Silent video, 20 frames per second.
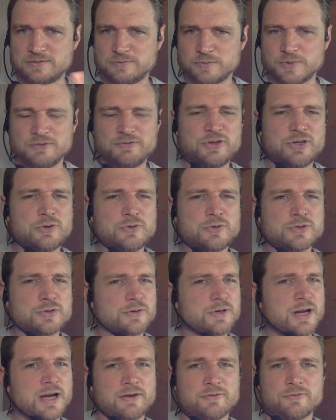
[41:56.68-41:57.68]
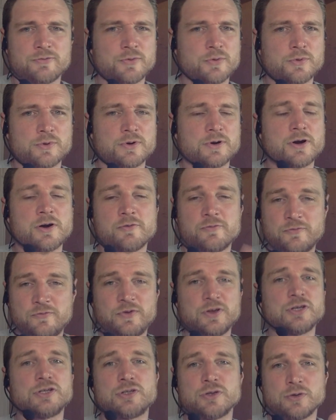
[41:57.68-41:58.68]
reviews are not for
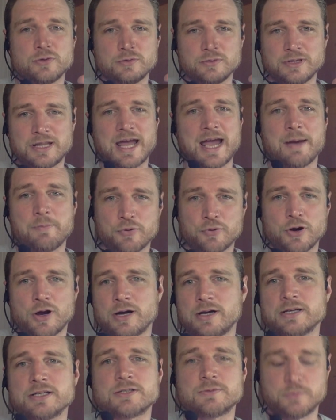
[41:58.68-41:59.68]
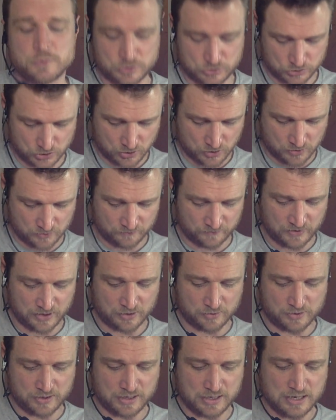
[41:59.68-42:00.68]
official lab products, which are
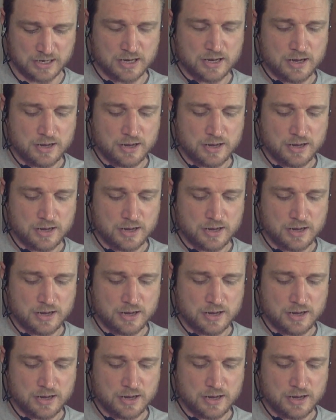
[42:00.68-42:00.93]
very